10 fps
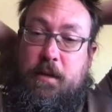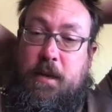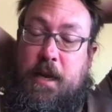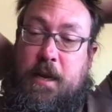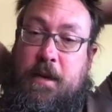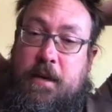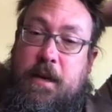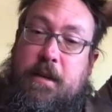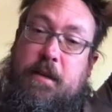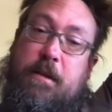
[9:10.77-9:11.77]
And
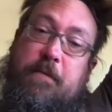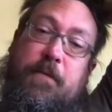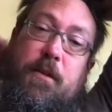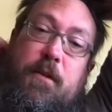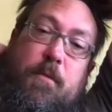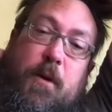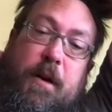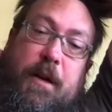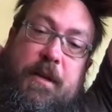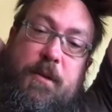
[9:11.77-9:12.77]

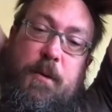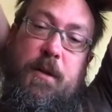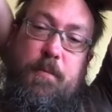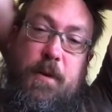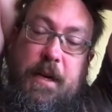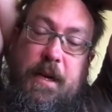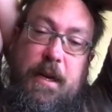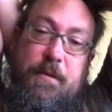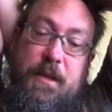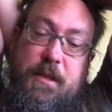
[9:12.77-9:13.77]
furthermore, it's worth pointing
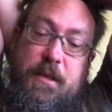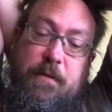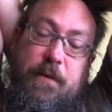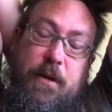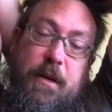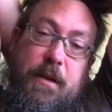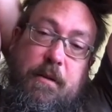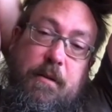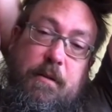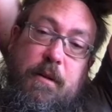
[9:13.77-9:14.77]
out, this is a
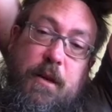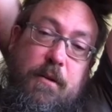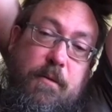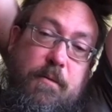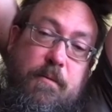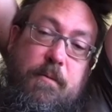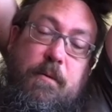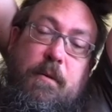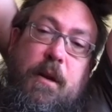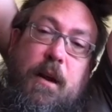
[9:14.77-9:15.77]
very,
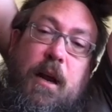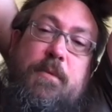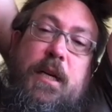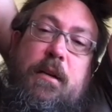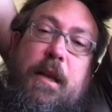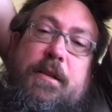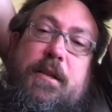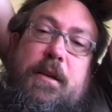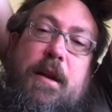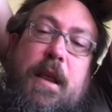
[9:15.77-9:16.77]
an object
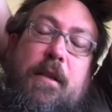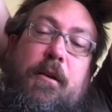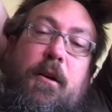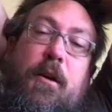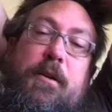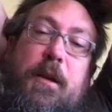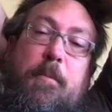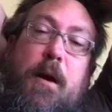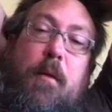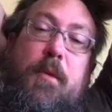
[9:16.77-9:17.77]
lesson in the halting
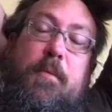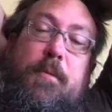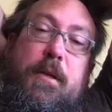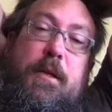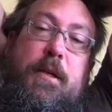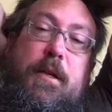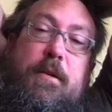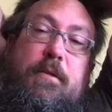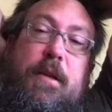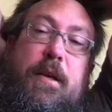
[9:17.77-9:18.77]
problem.
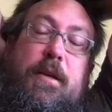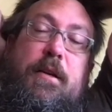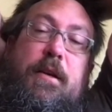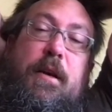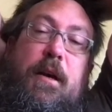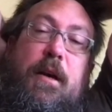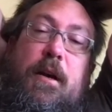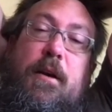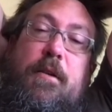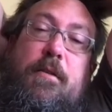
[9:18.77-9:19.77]
That
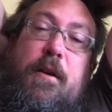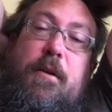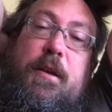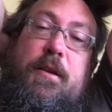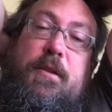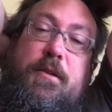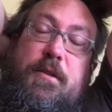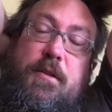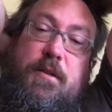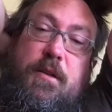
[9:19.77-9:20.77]
there
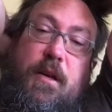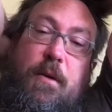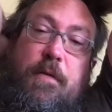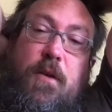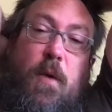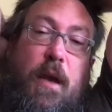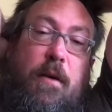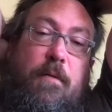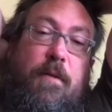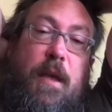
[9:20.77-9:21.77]
is, if you
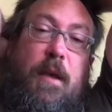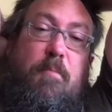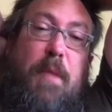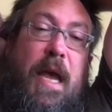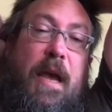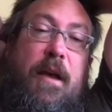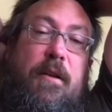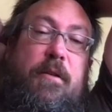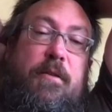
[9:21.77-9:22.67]
have a bad